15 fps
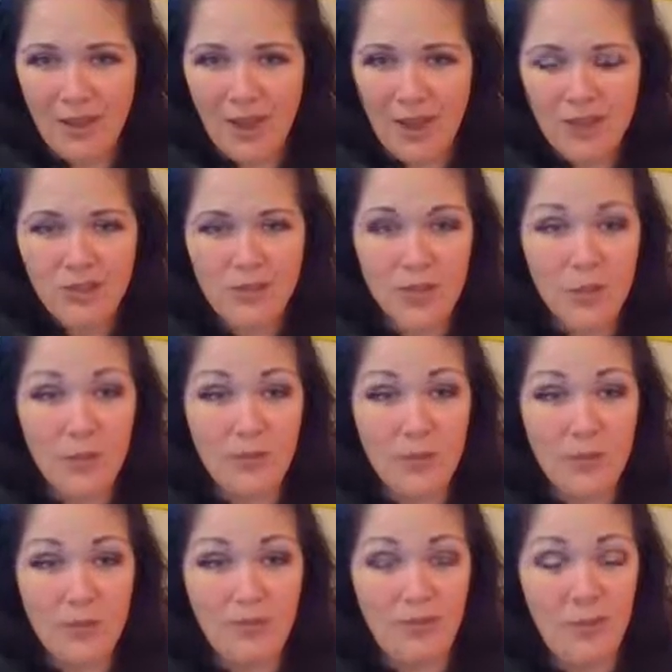So if you
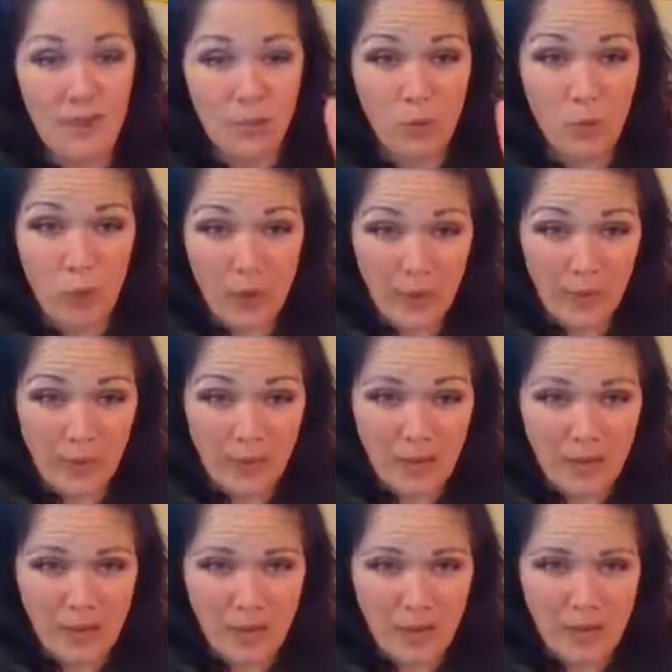can find one way to
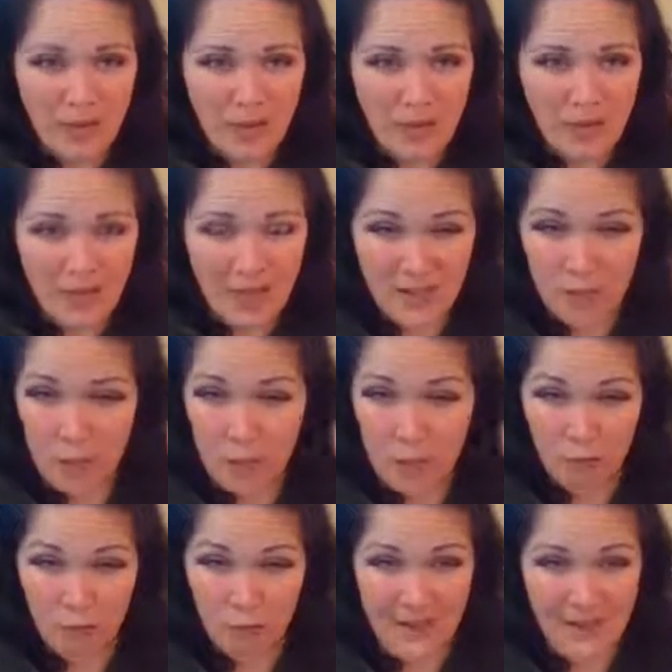solve, that's
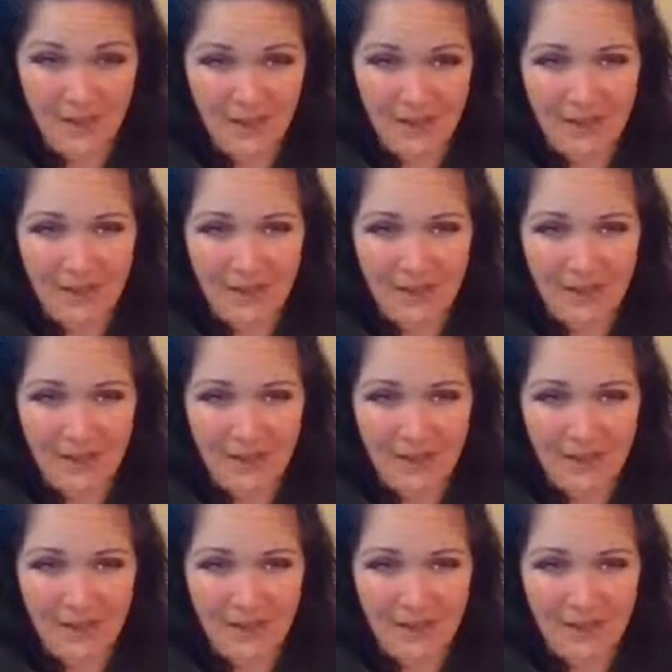great.